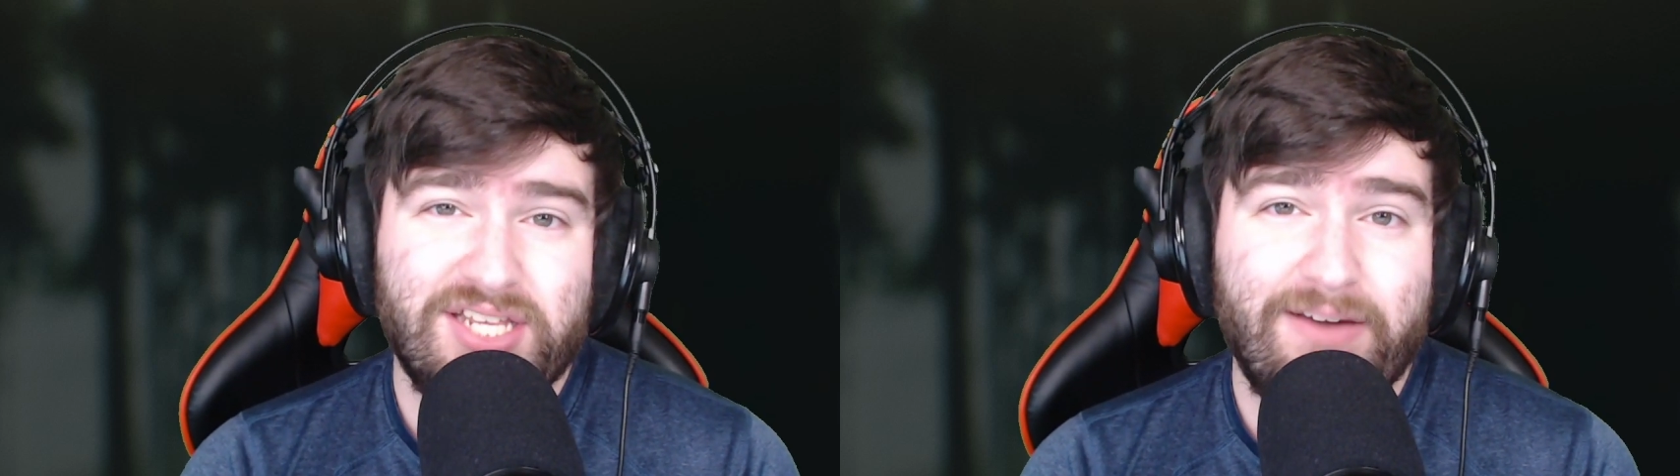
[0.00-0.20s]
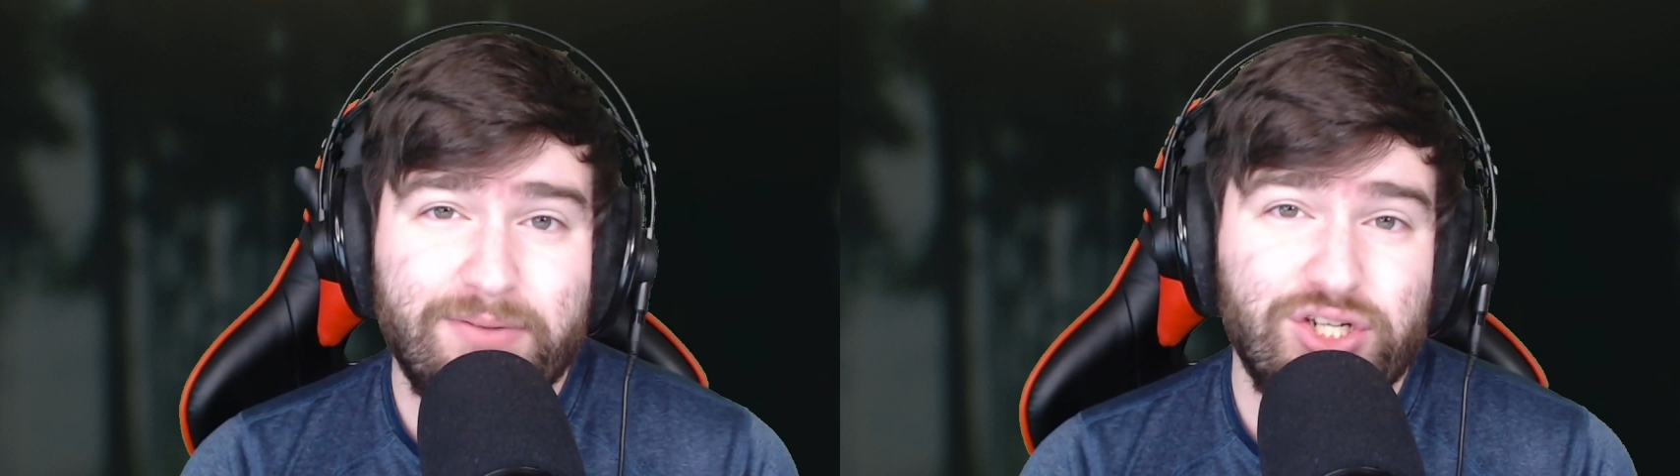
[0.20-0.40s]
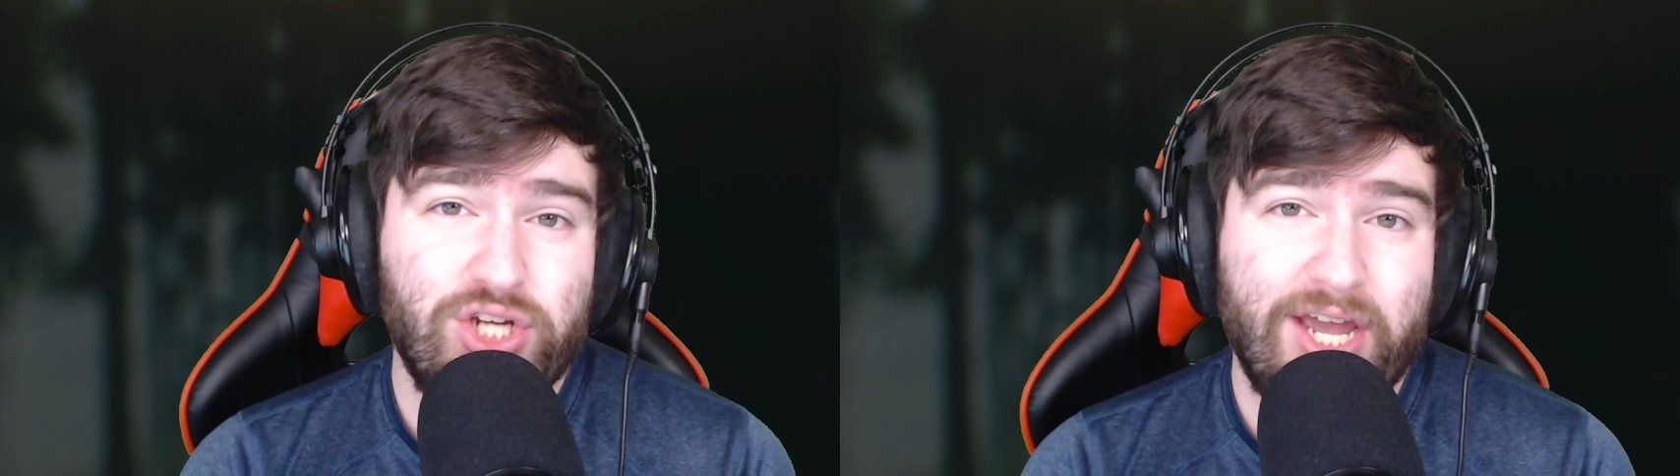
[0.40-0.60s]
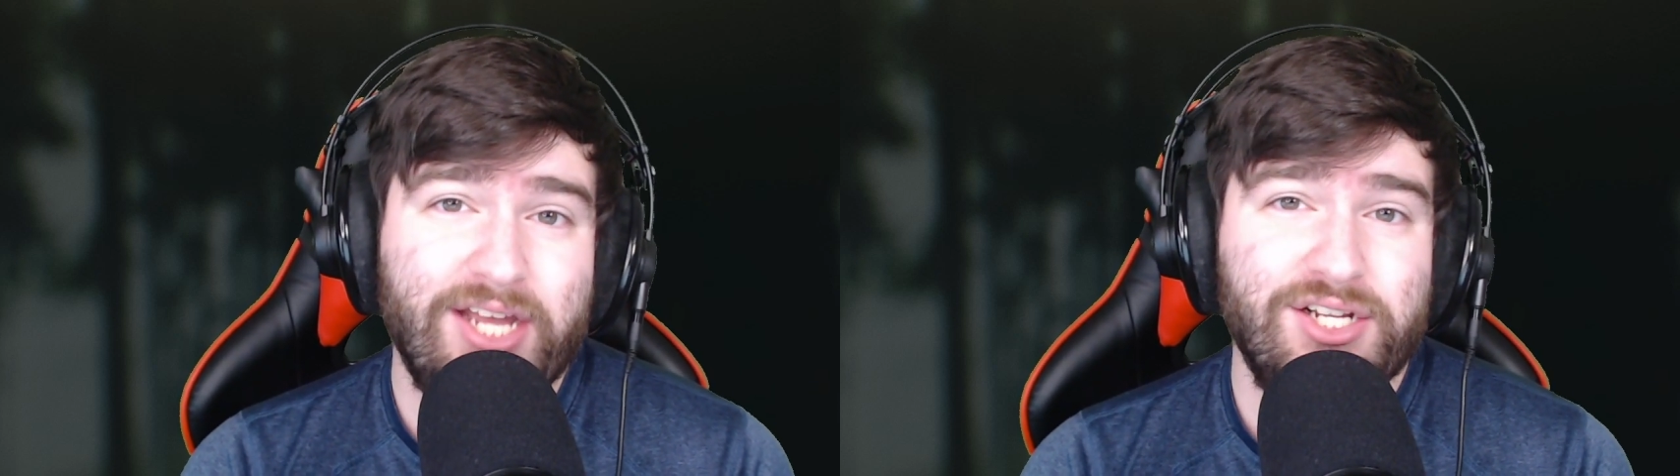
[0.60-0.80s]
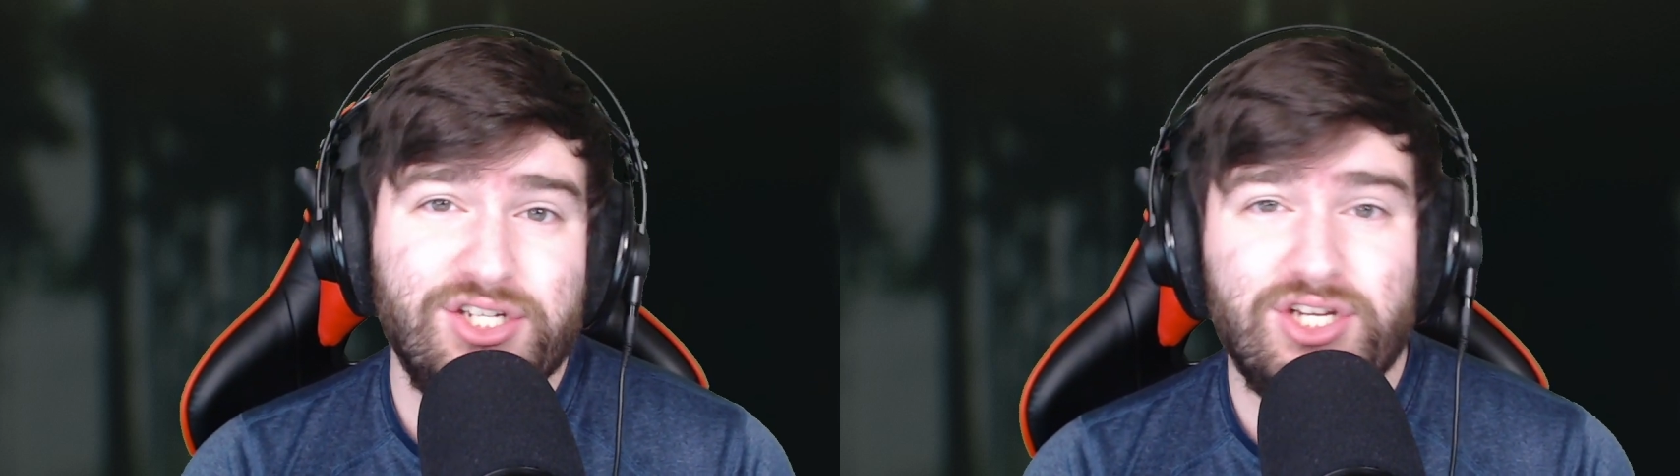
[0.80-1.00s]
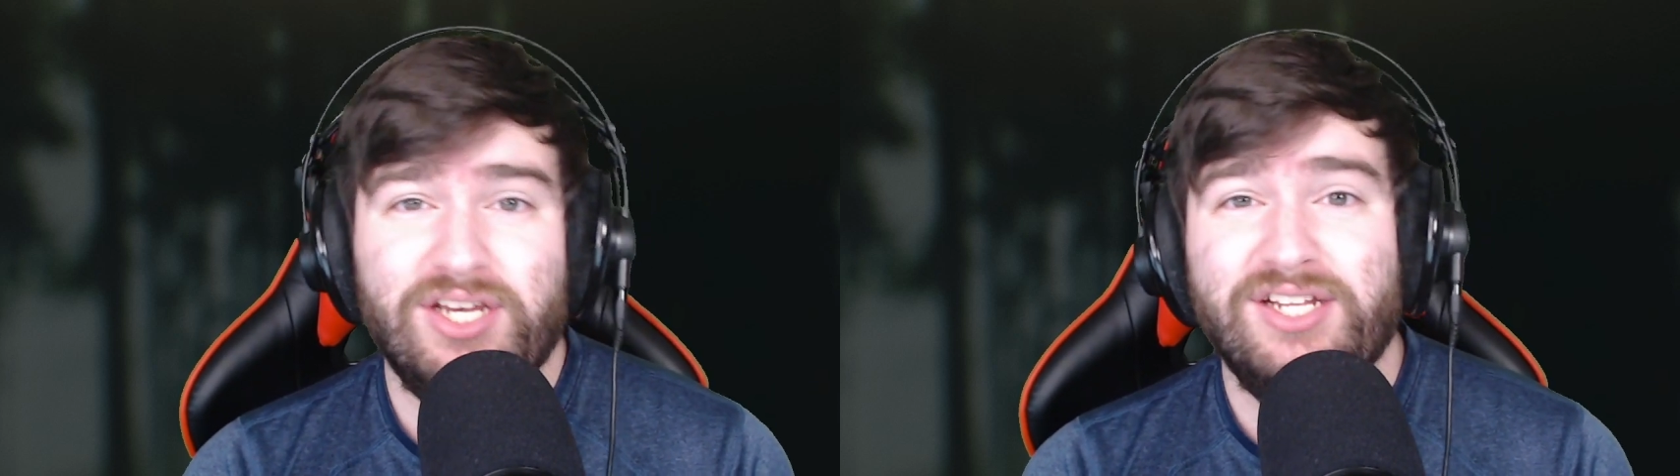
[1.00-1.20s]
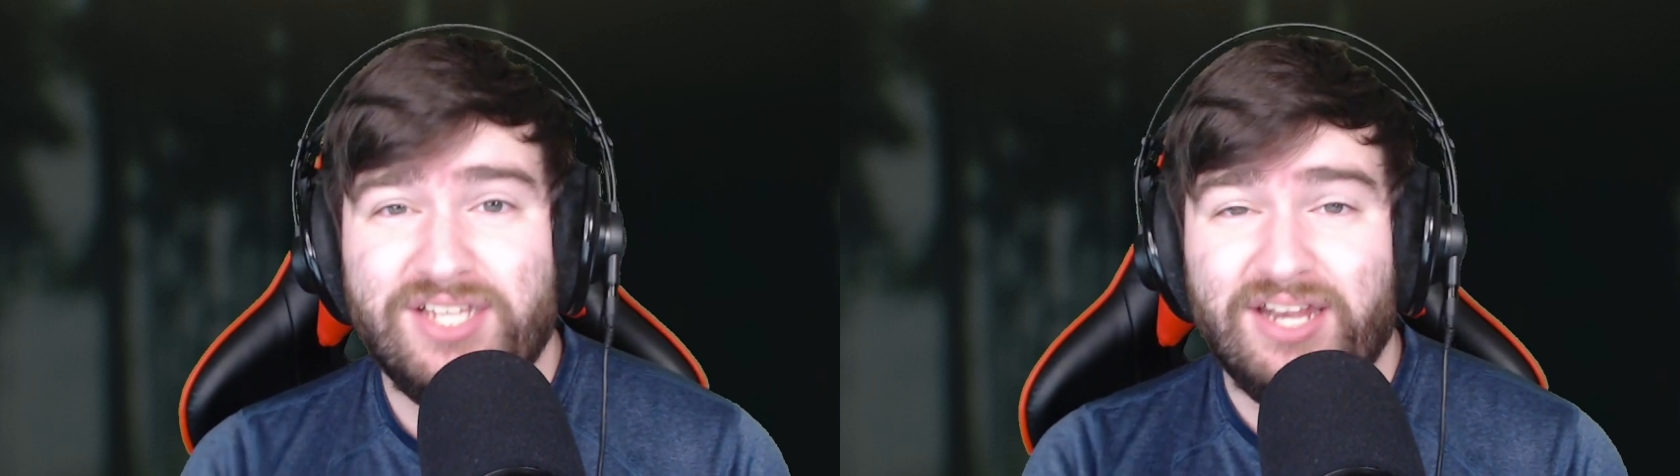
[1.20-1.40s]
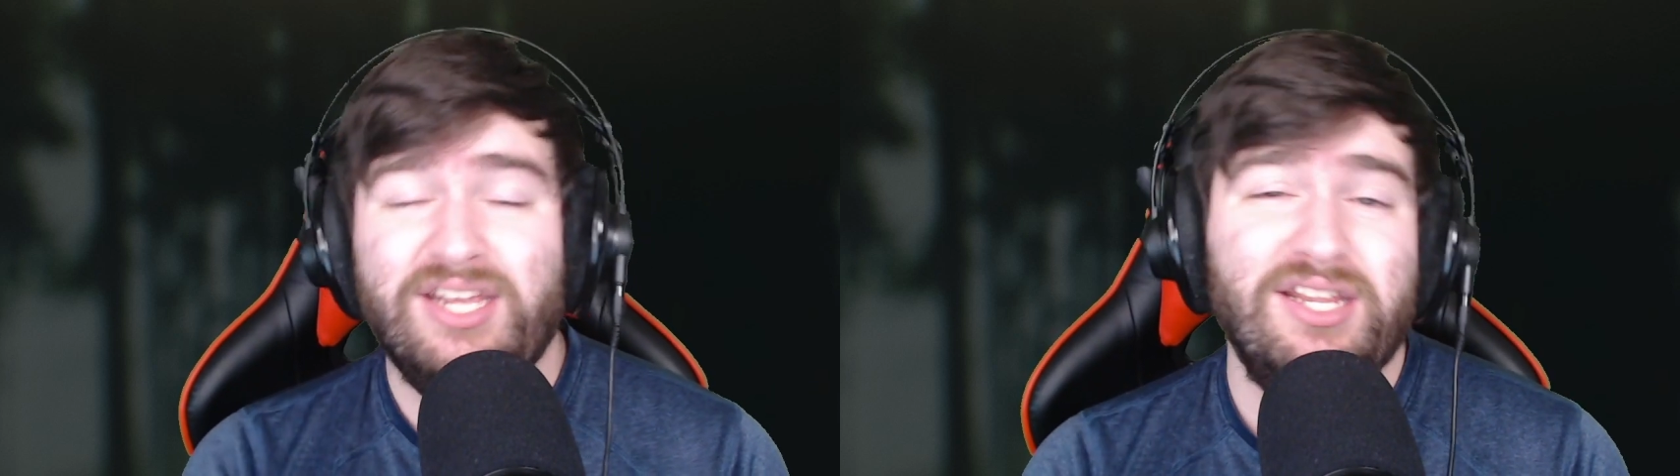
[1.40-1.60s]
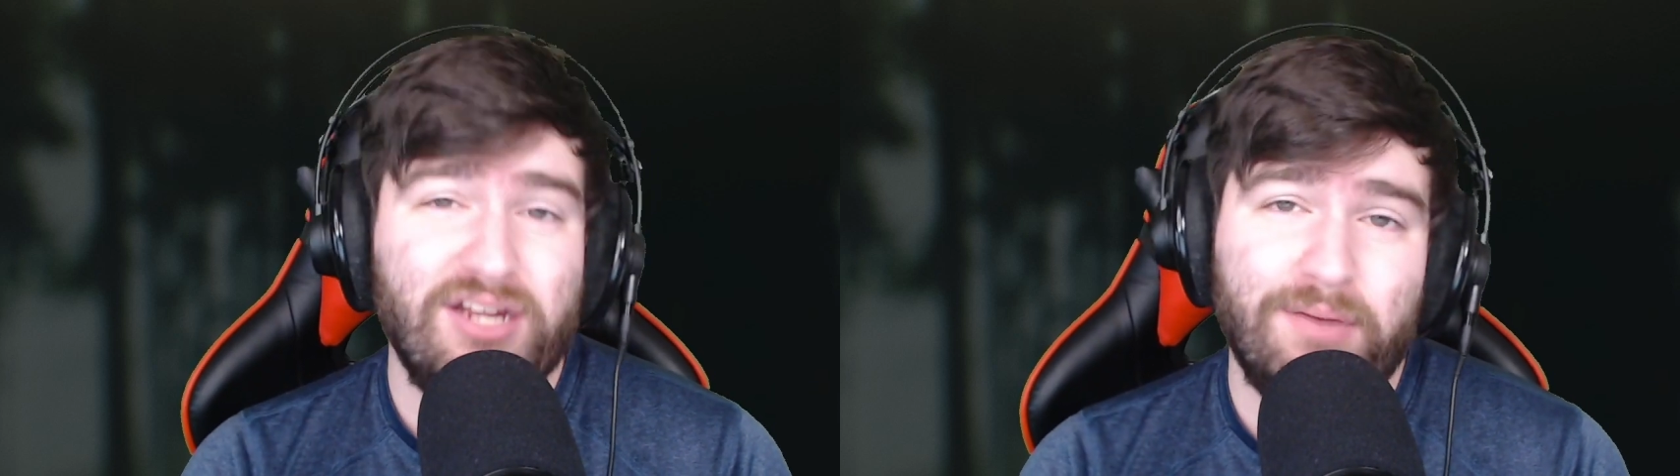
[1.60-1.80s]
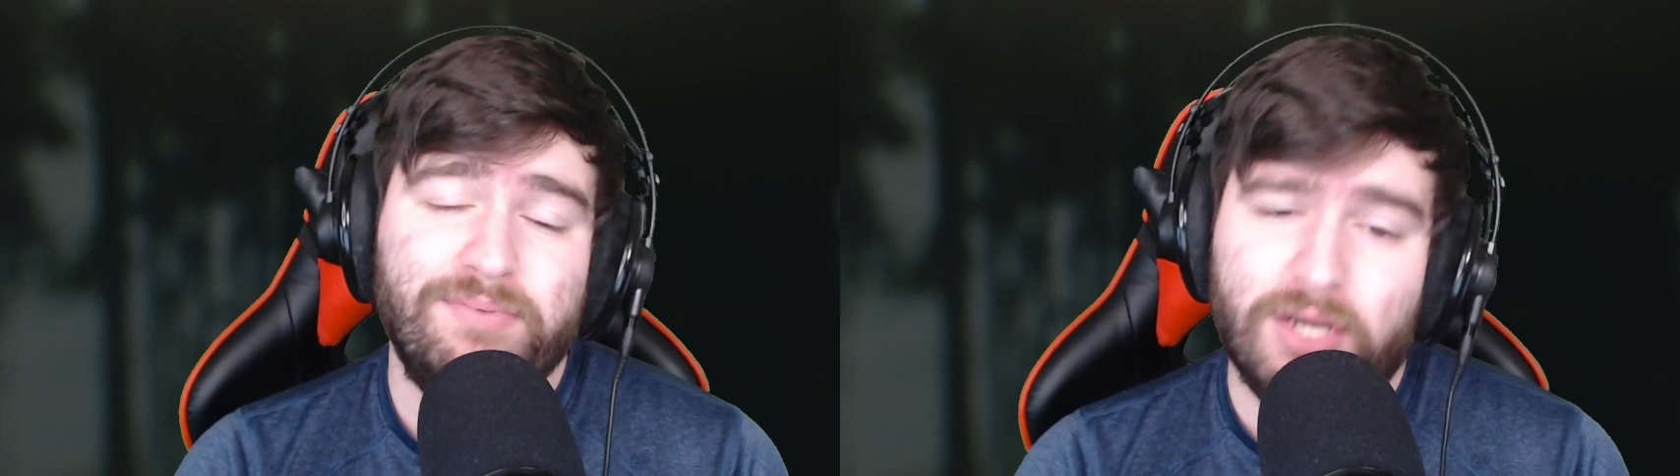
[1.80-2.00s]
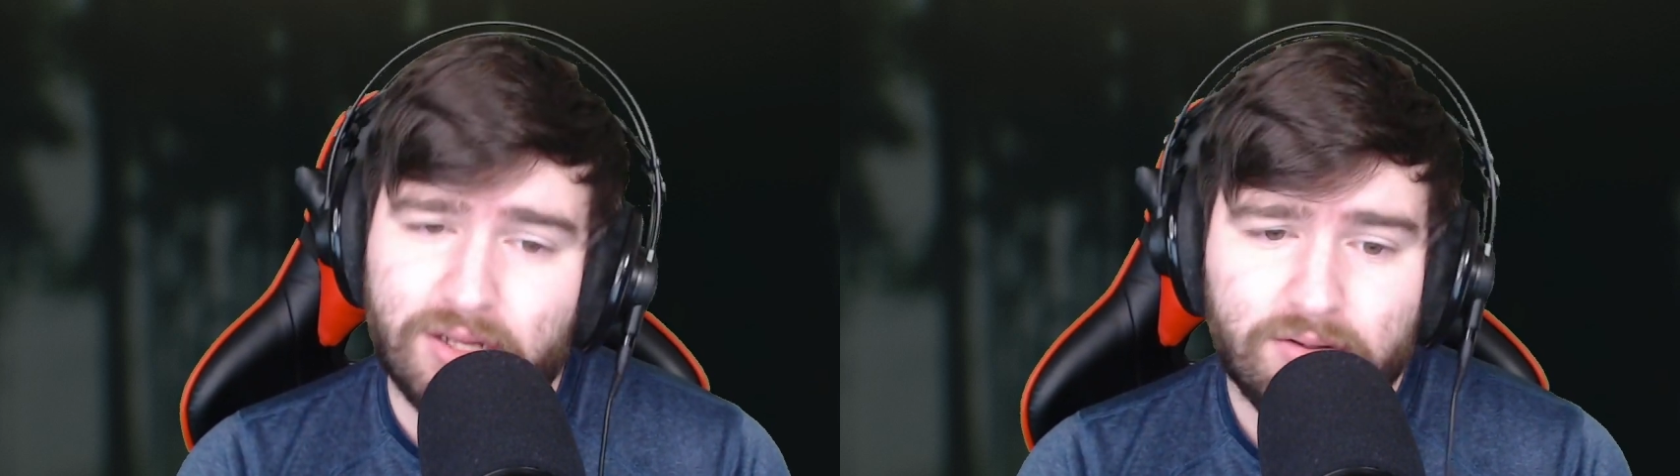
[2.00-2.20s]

have been changed, it's a needed update.